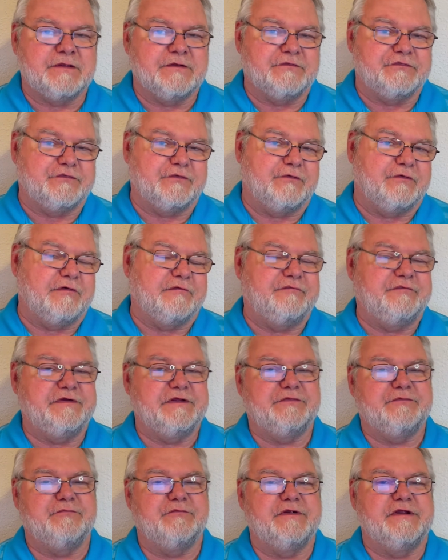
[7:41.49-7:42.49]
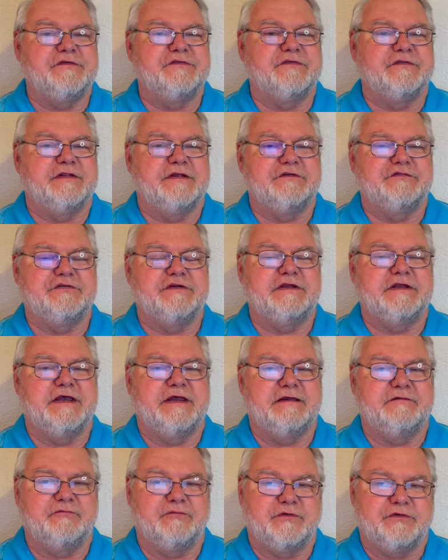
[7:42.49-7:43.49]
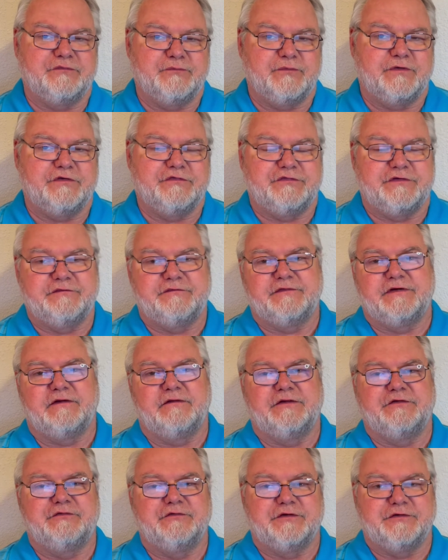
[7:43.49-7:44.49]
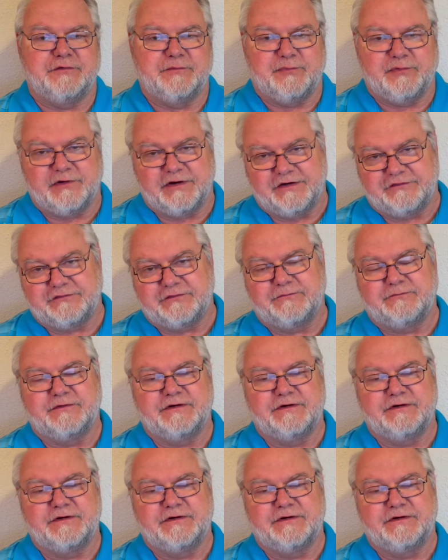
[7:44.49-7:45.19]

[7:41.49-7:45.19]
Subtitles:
So her fifth reason that she gave was, well, she fell into a depression.